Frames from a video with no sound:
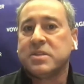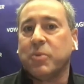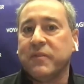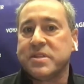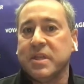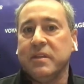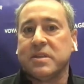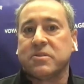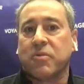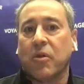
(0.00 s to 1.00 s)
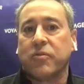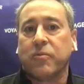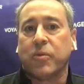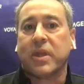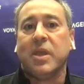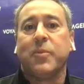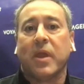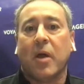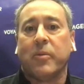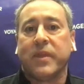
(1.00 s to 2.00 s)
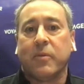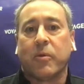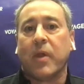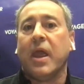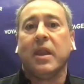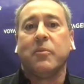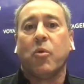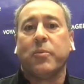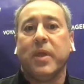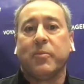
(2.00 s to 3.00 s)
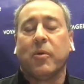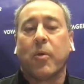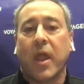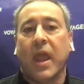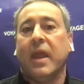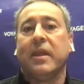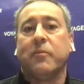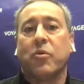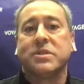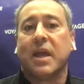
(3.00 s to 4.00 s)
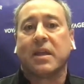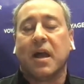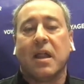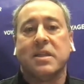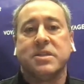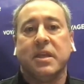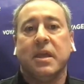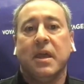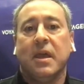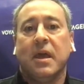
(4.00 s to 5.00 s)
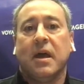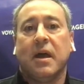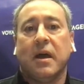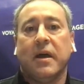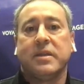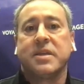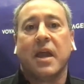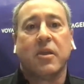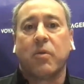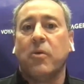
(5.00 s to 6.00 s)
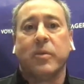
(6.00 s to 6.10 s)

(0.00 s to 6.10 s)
So we've seen this growth. We're keeping up with it. We're adding more people. We're adding more technology. It's kind of